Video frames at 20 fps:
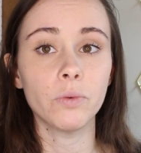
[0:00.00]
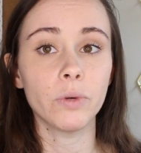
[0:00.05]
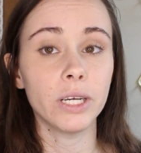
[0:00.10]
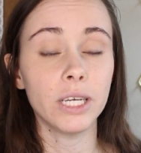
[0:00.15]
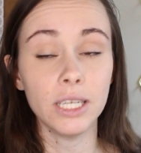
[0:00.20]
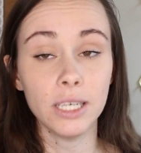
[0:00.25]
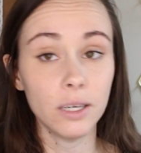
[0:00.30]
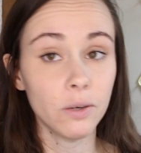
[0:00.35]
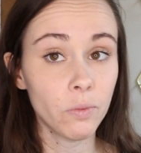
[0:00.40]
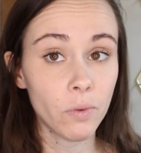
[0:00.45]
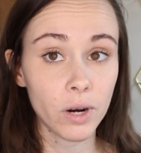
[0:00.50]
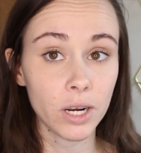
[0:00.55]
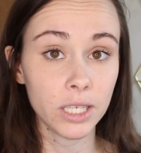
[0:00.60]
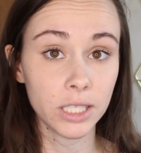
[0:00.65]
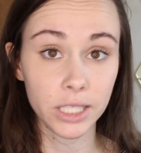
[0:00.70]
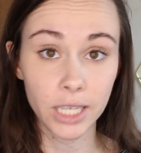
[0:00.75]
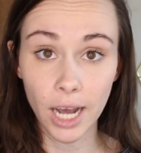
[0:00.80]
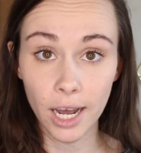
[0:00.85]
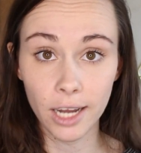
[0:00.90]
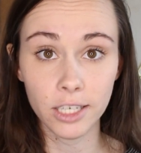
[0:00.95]
where he didn't want
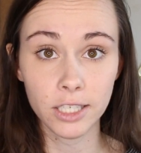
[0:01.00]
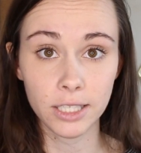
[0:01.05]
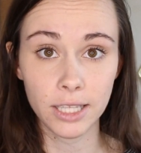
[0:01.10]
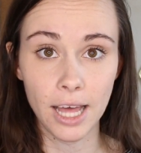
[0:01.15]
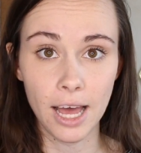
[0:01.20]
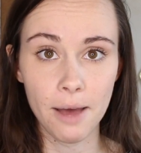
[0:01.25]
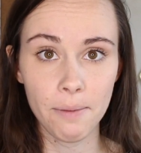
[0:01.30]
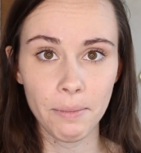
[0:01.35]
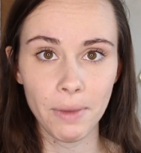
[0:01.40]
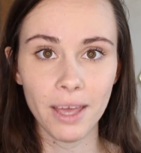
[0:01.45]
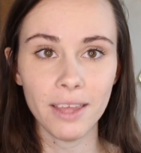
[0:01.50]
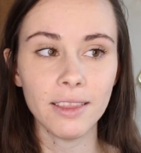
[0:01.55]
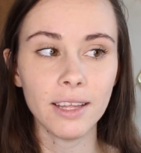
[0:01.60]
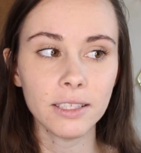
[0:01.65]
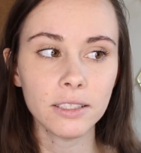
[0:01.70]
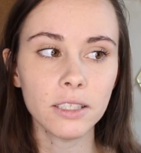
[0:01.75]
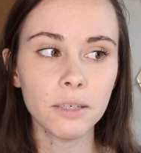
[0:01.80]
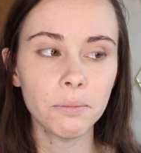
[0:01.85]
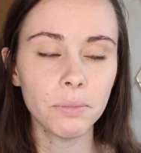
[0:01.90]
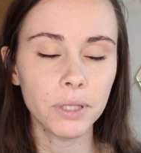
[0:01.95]
to touch them, and
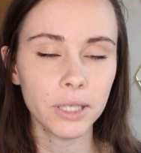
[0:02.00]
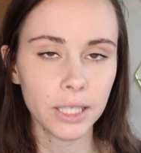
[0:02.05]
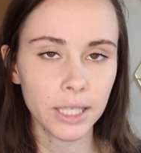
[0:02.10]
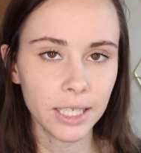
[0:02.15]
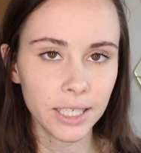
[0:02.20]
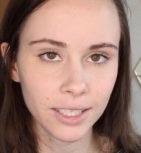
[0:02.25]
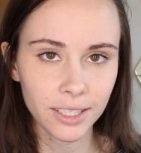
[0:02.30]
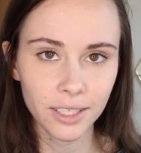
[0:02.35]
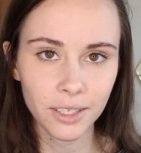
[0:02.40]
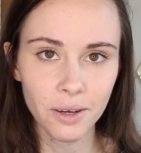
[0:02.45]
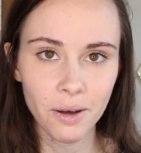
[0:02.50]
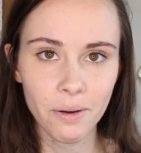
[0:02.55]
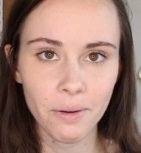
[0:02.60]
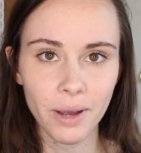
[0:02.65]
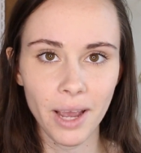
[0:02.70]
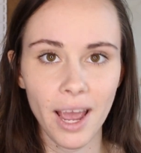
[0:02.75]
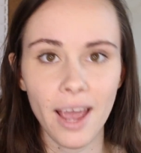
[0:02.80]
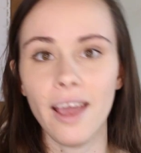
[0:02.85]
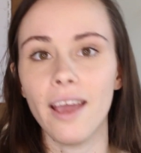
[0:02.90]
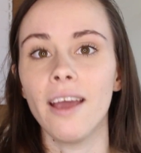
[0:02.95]
that's completely
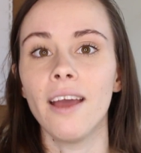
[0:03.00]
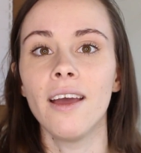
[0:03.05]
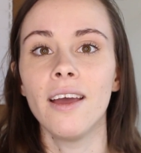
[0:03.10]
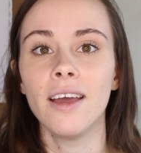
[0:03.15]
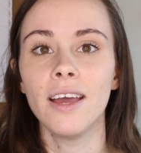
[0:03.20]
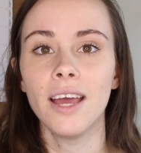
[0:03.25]
okay.